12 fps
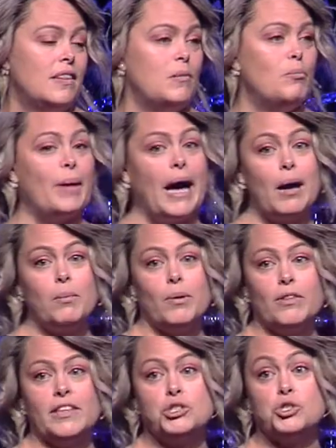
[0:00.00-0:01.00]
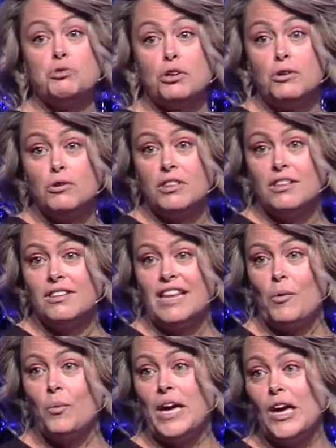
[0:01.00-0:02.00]
The Bible, the truth
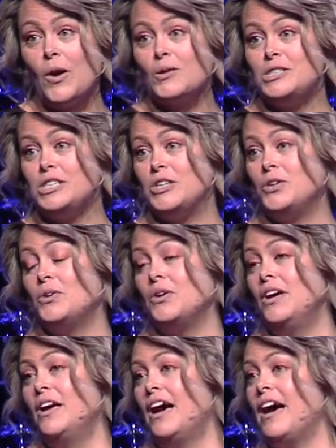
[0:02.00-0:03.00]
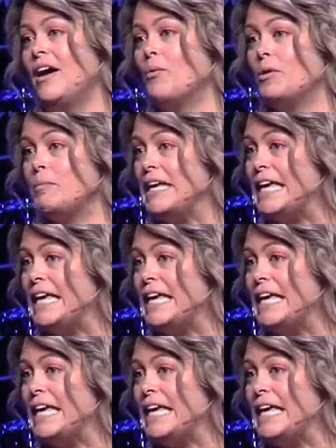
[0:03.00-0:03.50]
that we go to when we